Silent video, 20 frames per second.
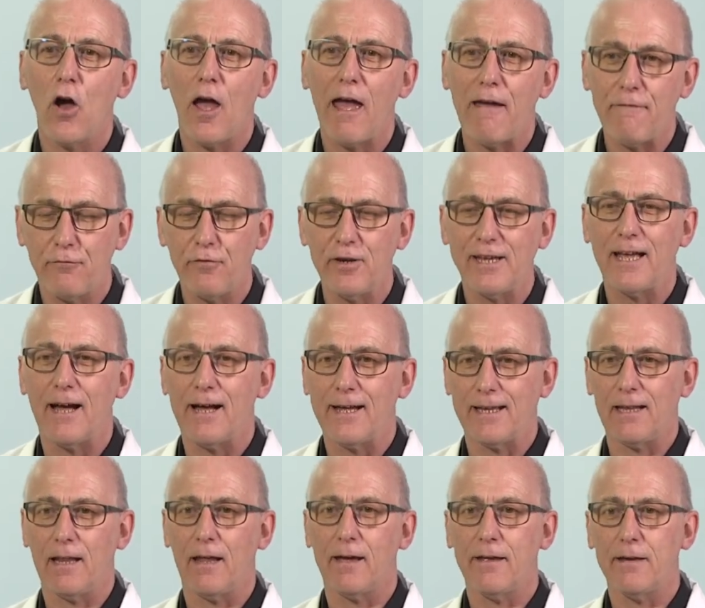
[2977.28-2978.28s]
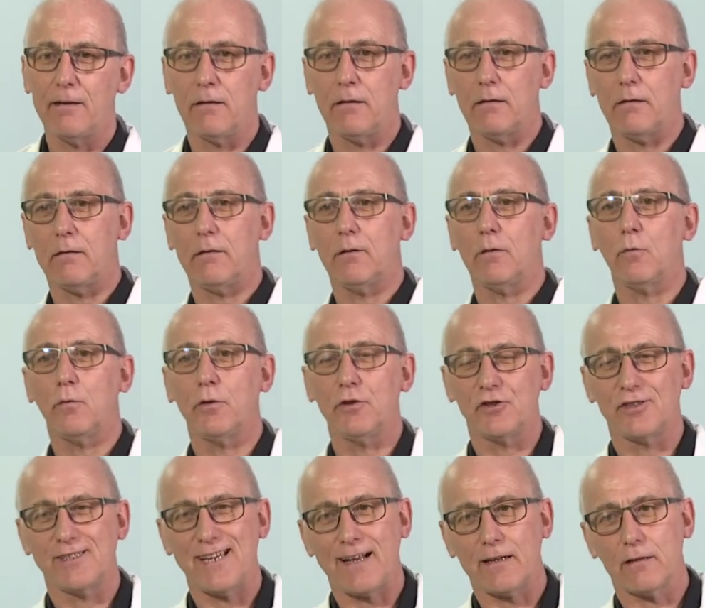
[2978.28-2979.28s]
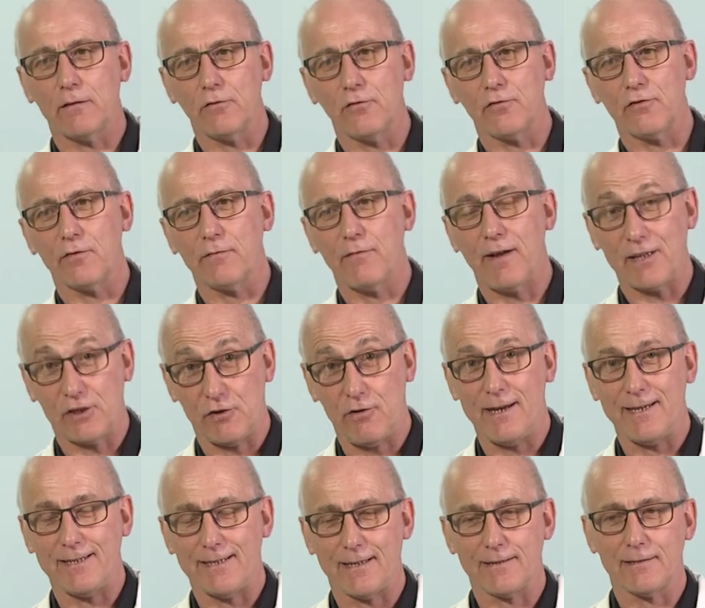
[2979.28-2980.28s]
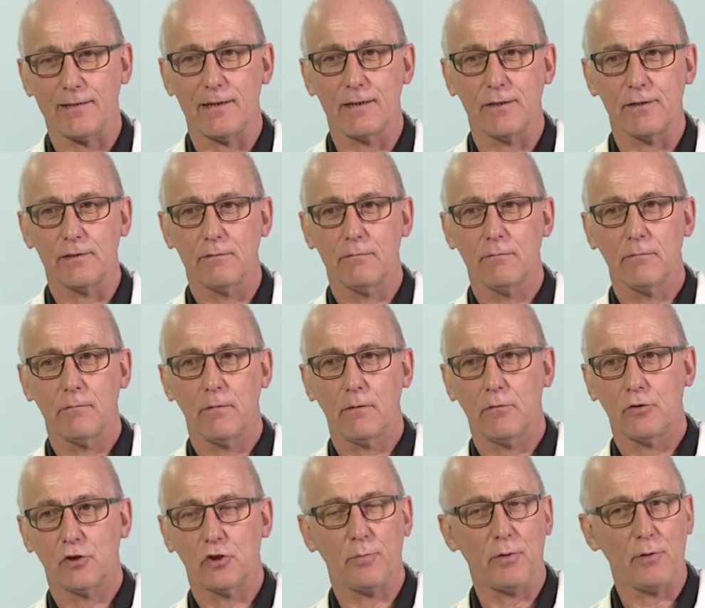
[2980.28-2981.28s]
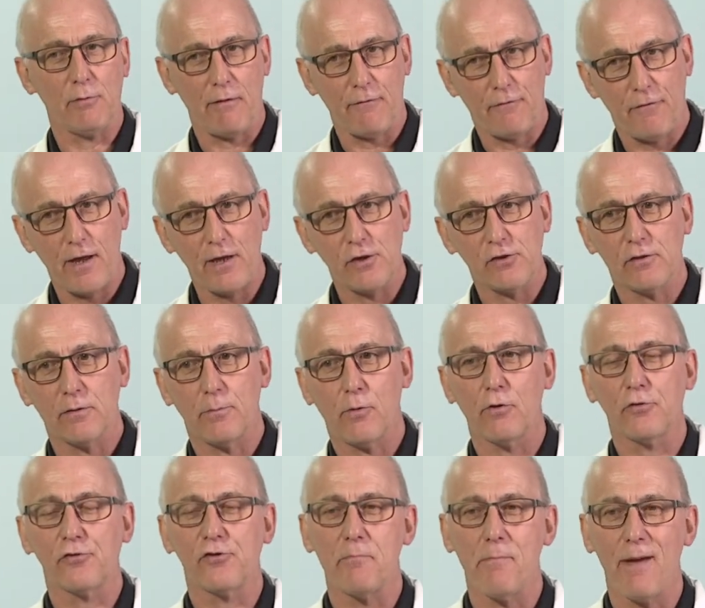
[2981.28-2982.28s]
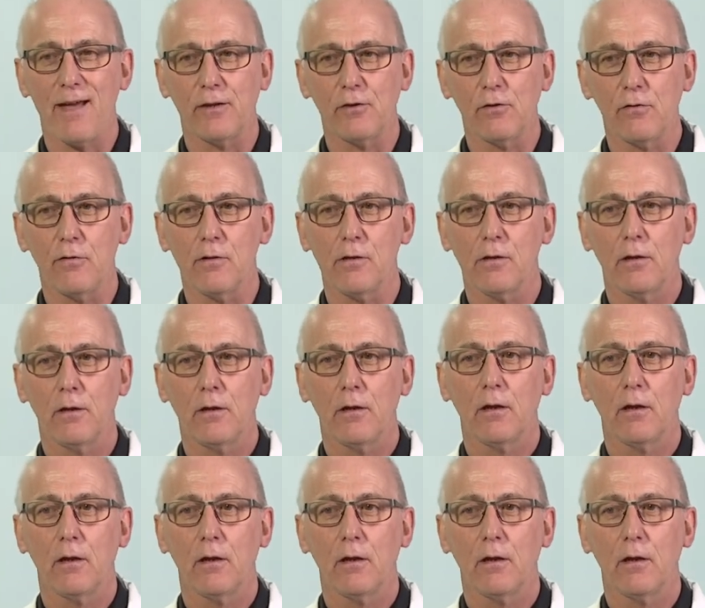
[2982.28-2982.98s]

Every guideline which tackles factor VIII assays, WFH laboratory manual,